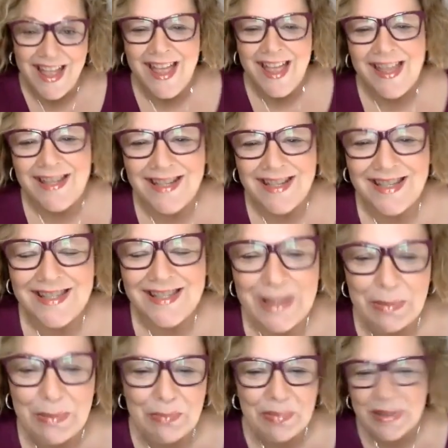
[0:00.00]
And is it
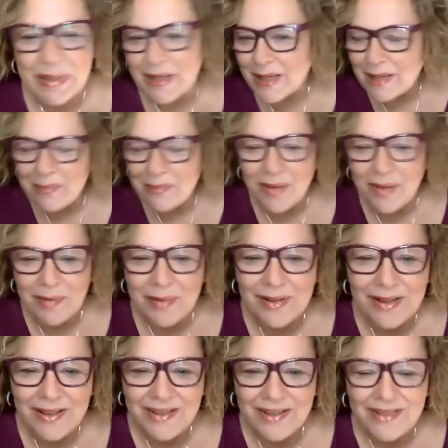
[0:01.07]
a big
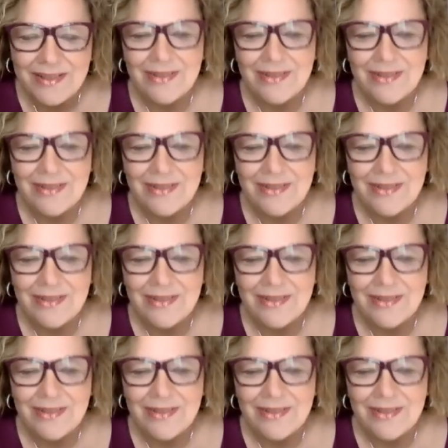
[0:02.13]
bubble?